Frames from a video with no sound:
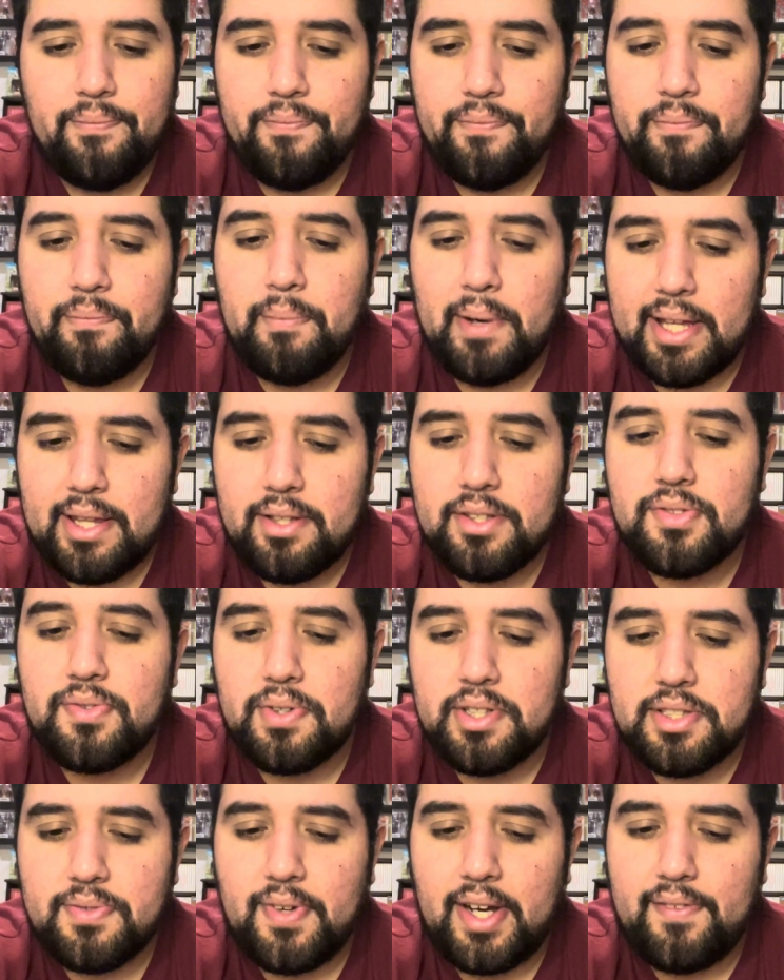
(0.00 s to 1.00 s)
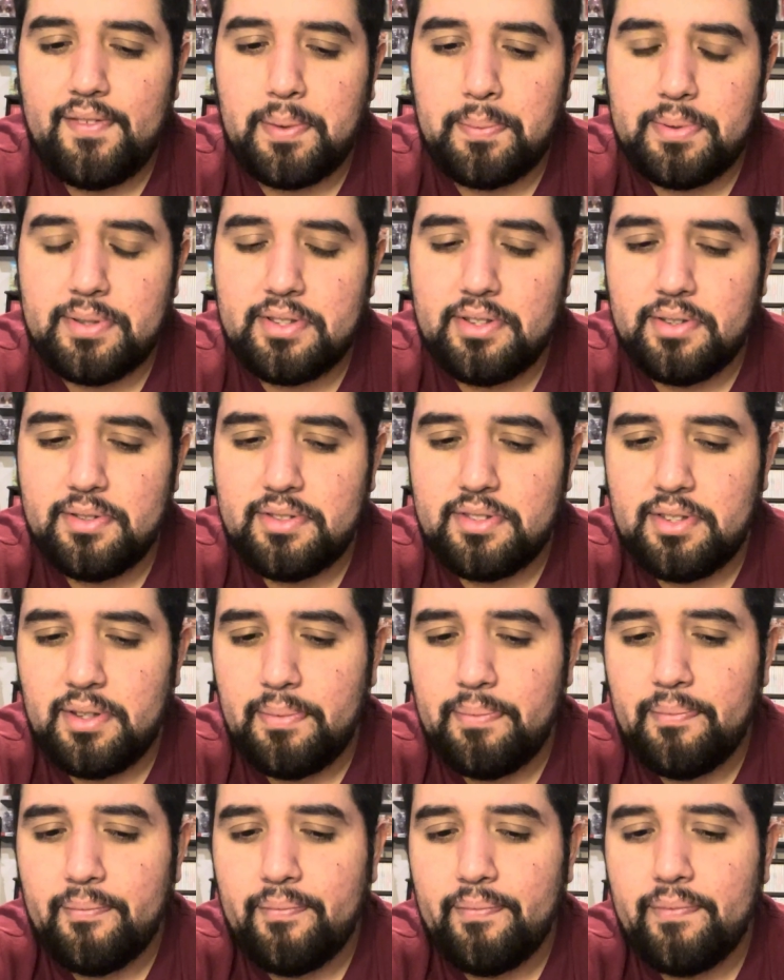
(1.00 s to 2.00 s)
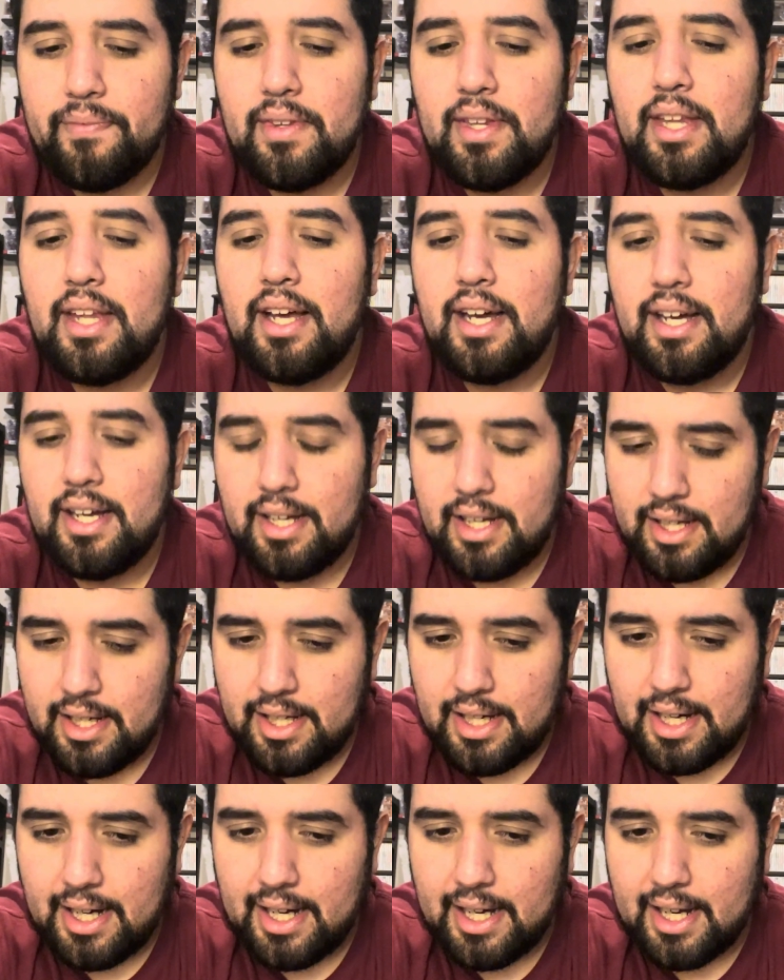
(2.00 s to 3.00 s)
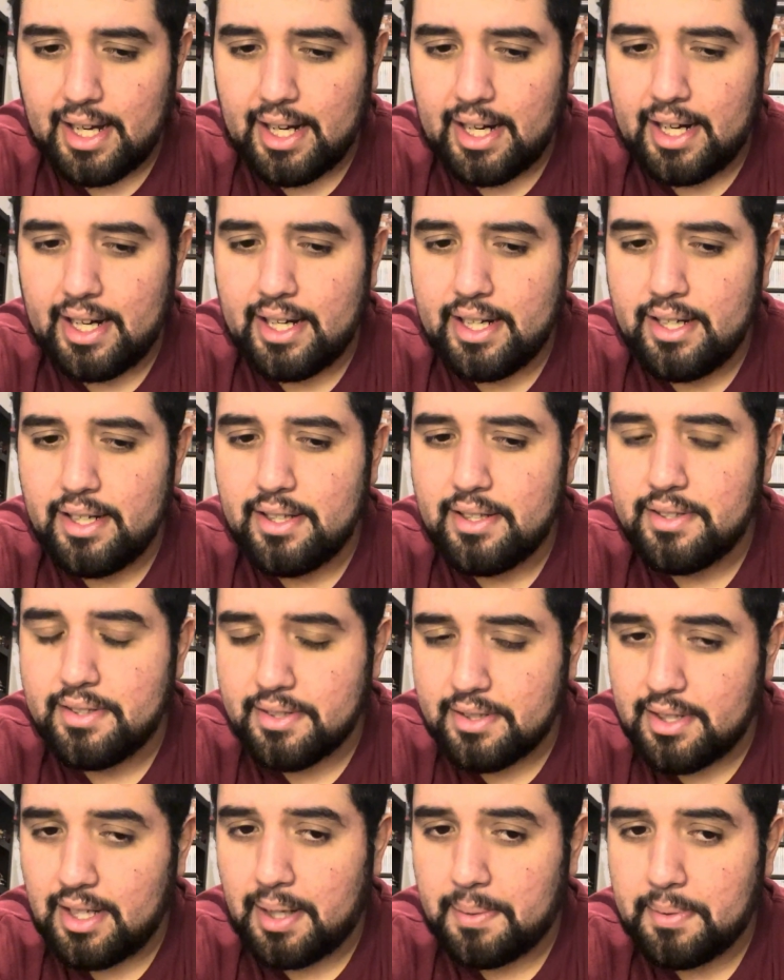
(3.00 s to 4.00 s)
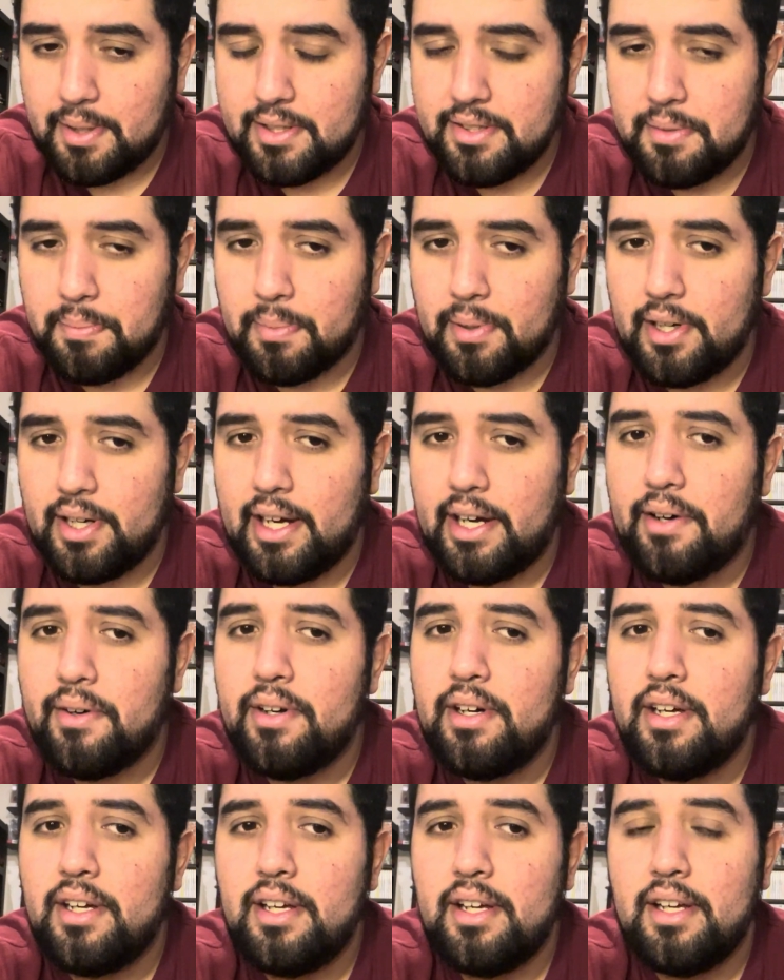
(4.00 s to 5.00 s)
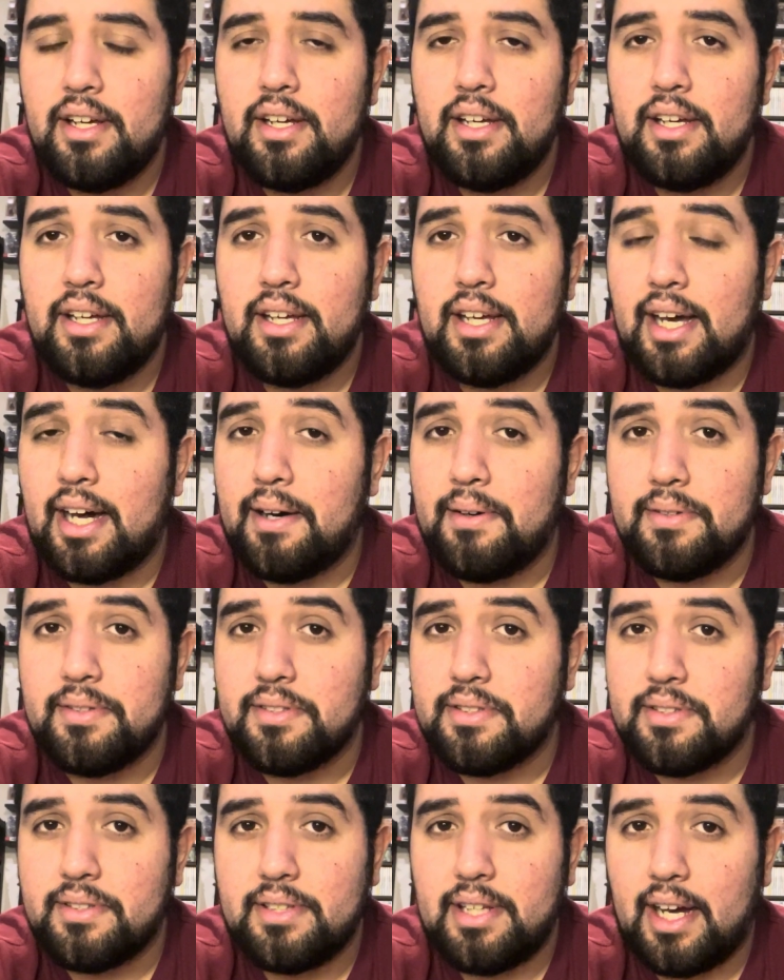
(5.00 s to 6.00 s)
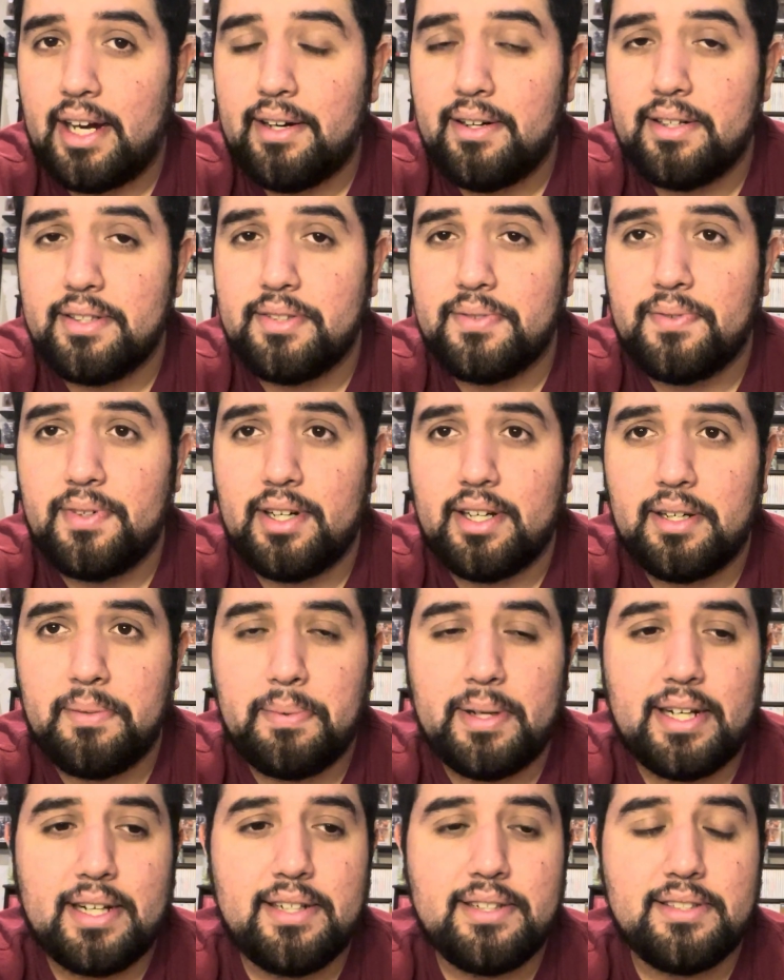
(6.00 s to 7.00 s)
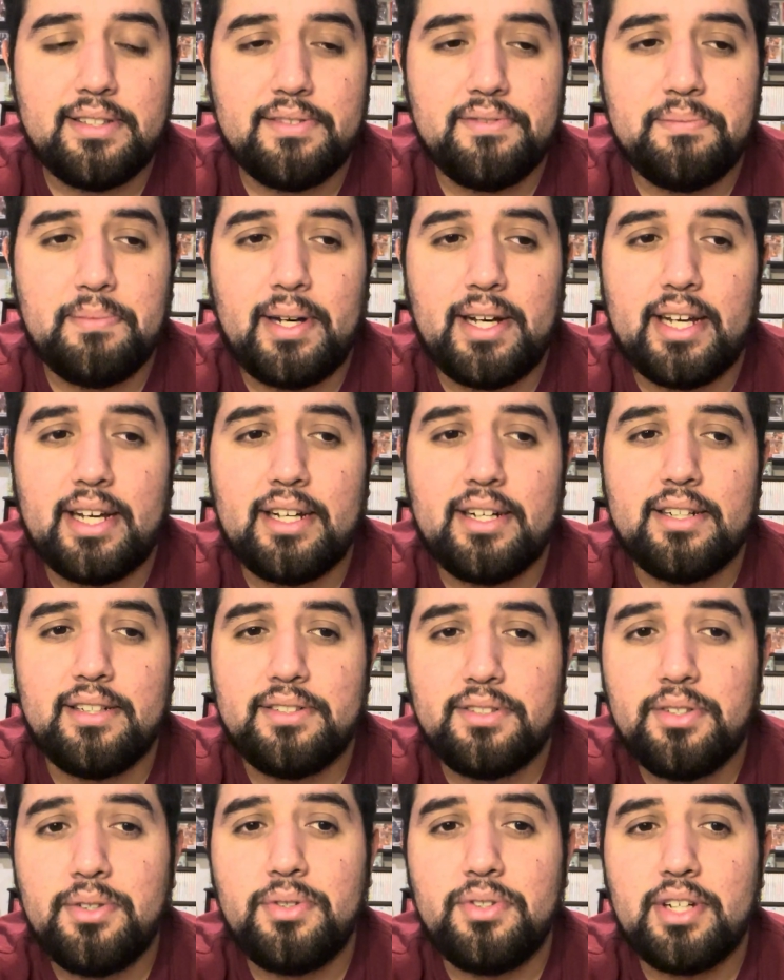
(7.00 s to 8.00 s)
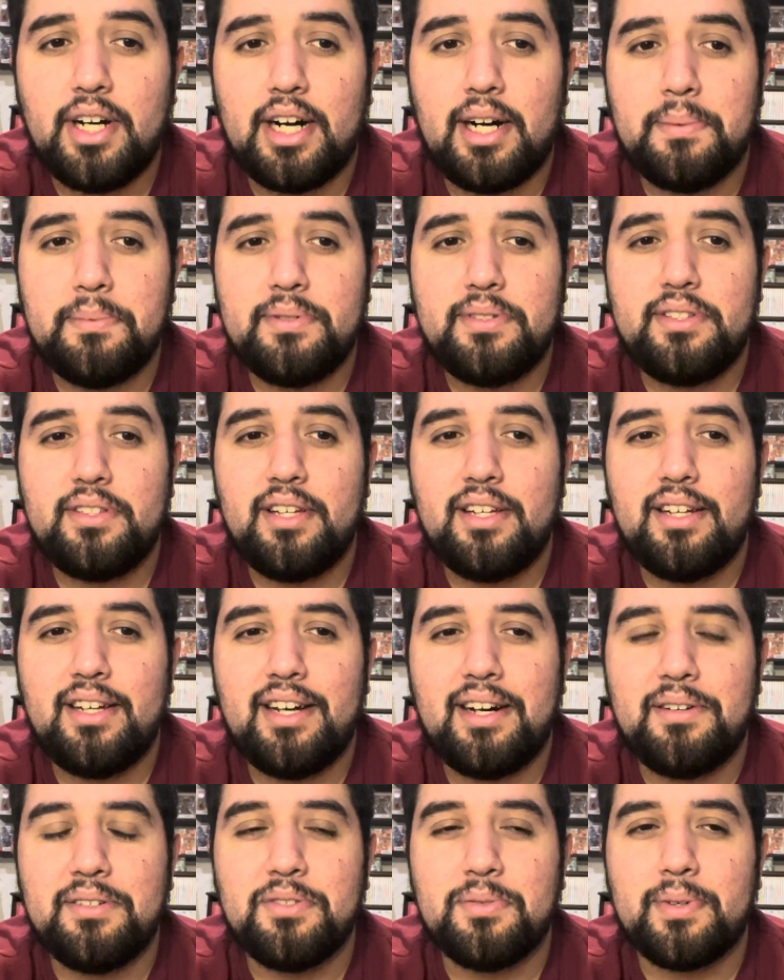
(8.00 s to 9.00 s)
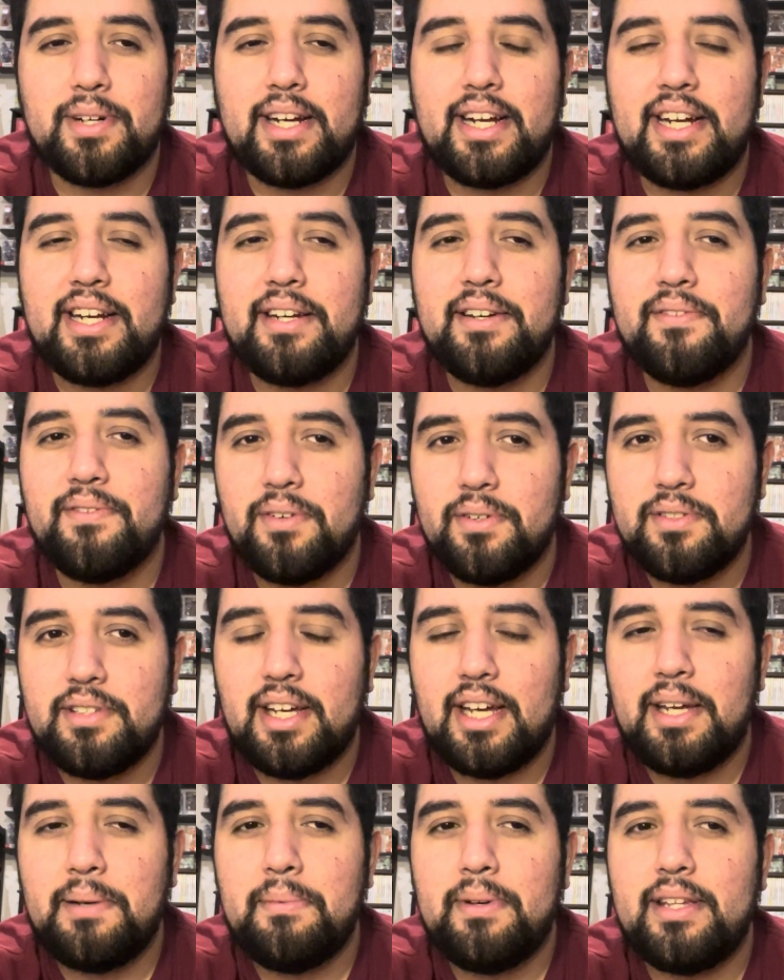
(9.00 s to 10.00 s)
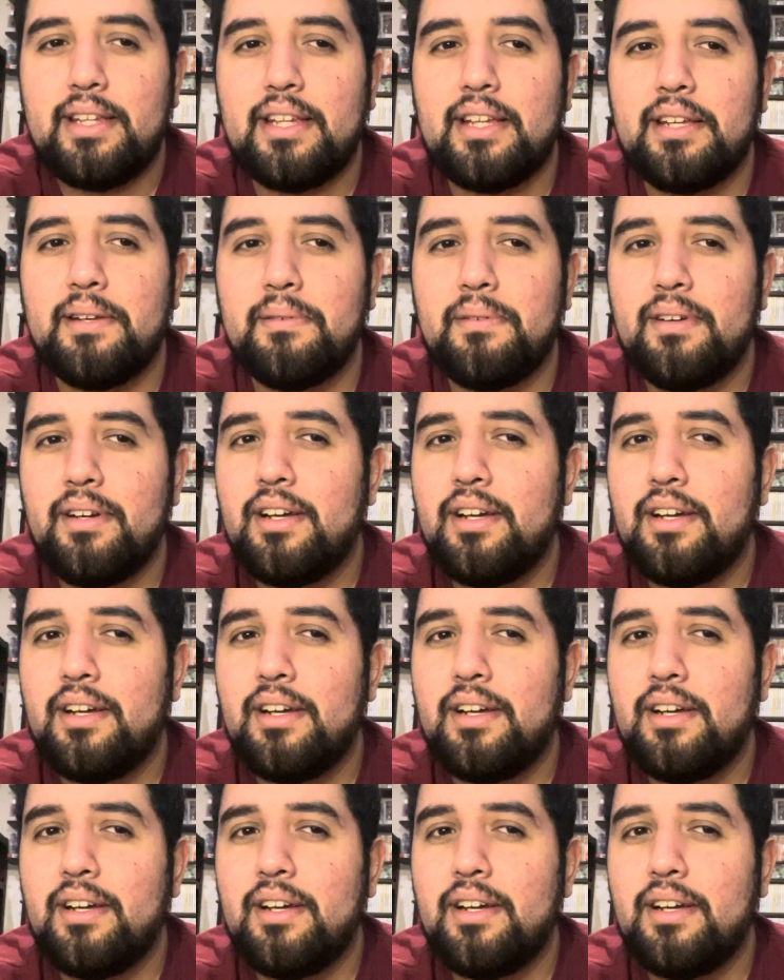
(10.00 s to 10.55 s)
made those first 5 episodes. I stopped because of burnout. I was tired as fuck because of my 2 jobs. I was working full-time and then